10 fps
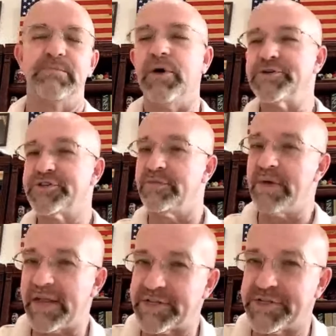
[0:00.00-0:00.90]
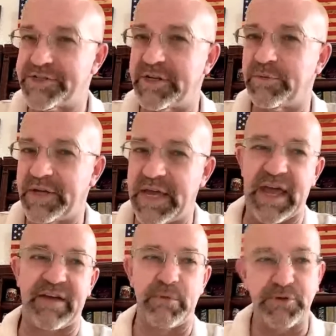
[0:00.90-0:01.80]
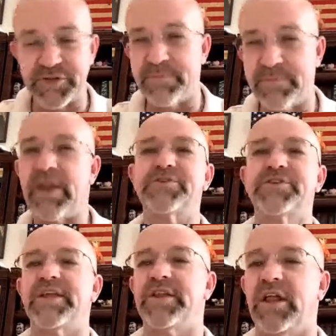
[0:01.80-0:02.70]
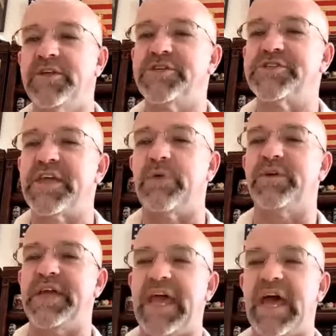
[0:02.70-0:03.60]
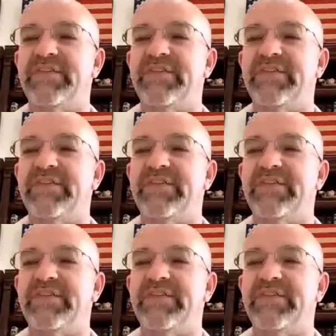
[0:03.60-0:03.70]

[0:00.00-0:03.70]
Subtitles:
Most of the medicines that we have, most of the medical technologies that we